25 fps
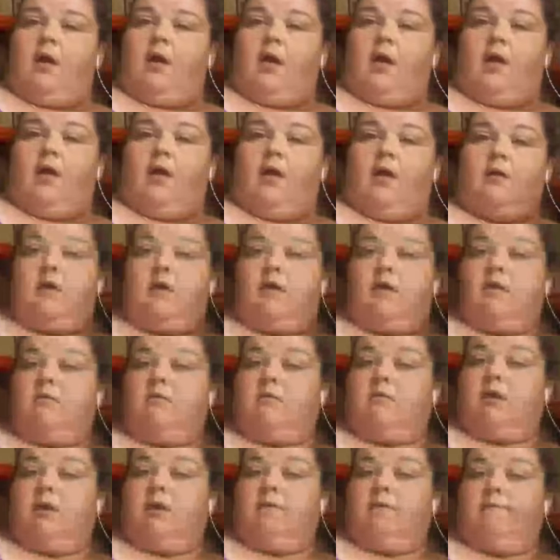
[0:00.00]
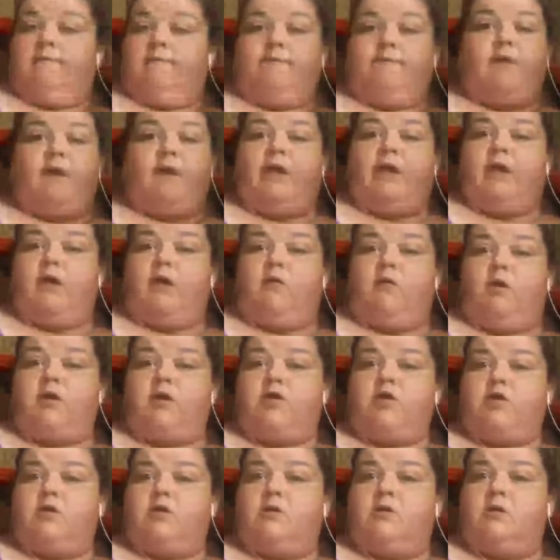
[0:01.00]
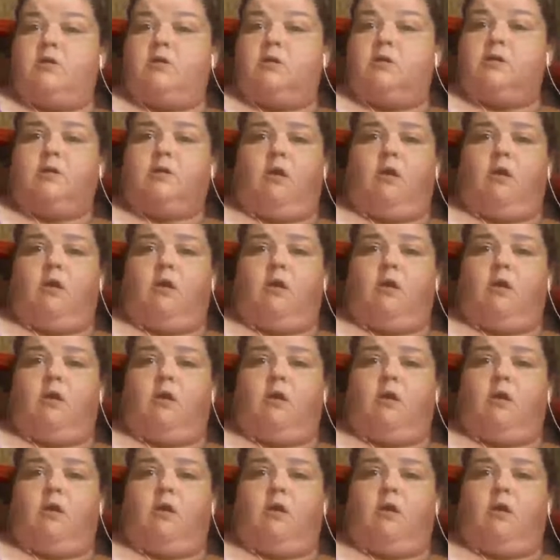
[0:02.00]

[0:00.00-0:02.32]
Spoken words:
And then if you've got any questions